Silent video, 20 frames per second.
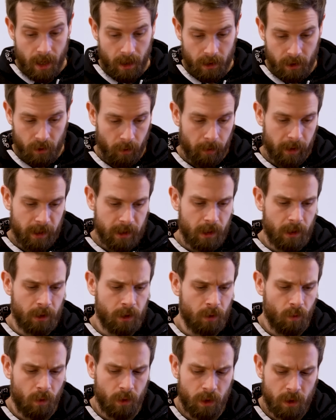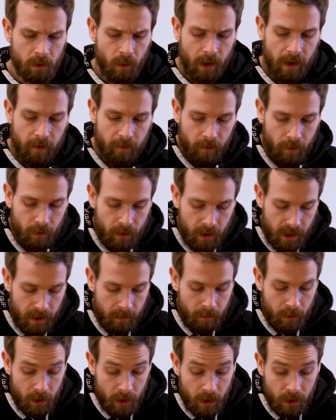So basically we'll just wait for the
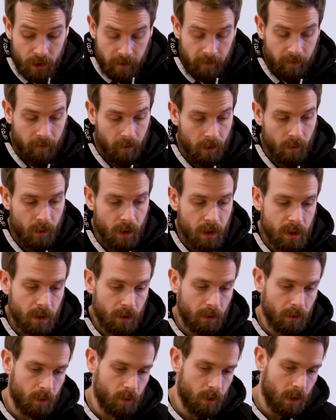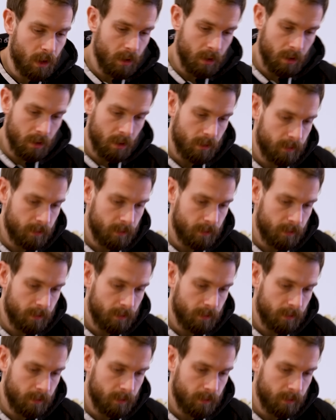production firmware to load on.